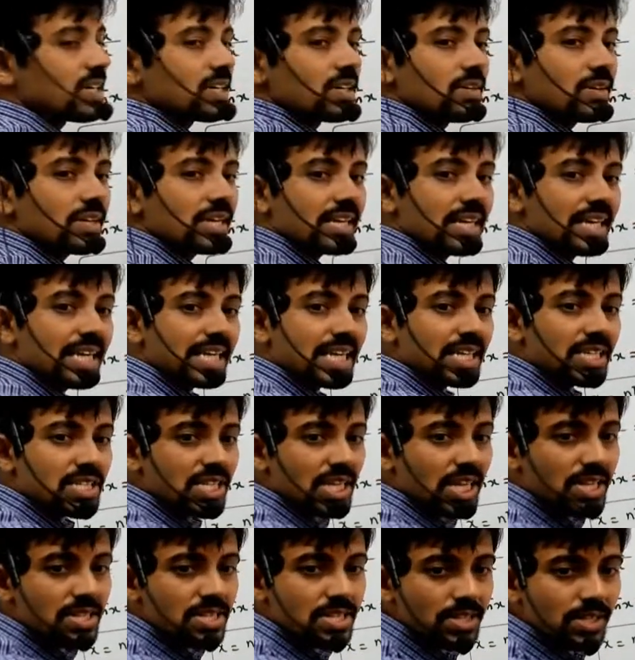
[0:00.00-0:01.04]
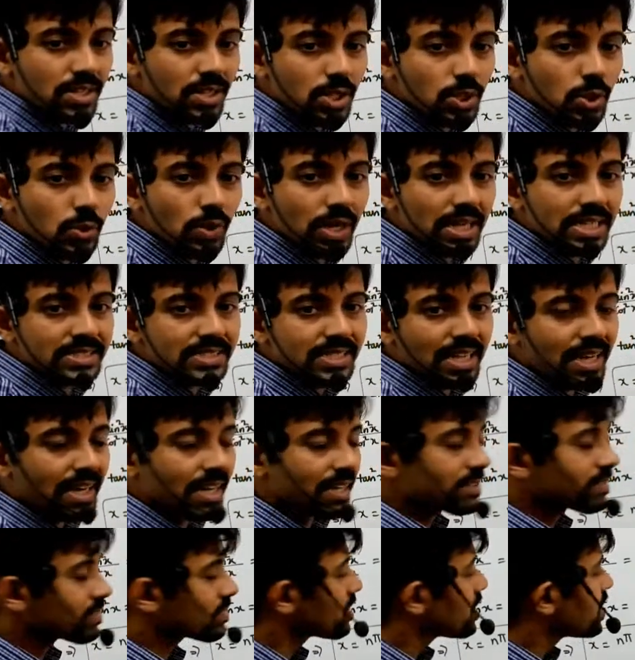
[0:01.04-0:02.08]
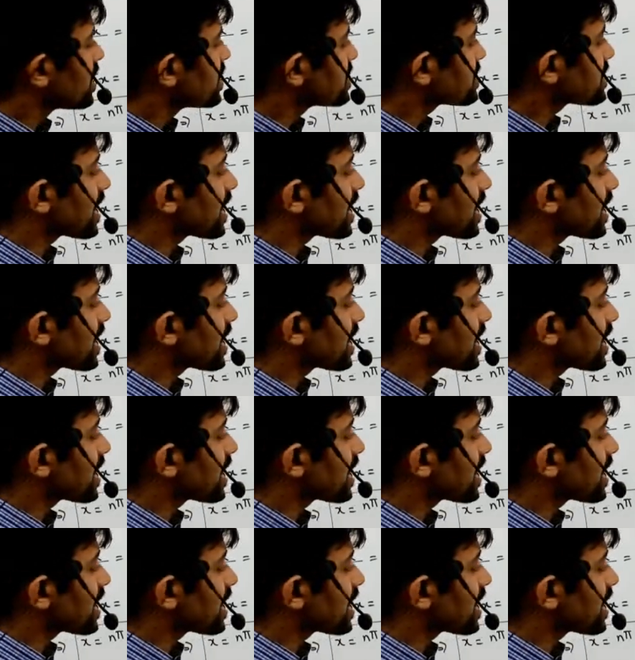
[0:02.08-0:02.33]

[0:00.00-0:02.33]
they can interchange 2 and sin x.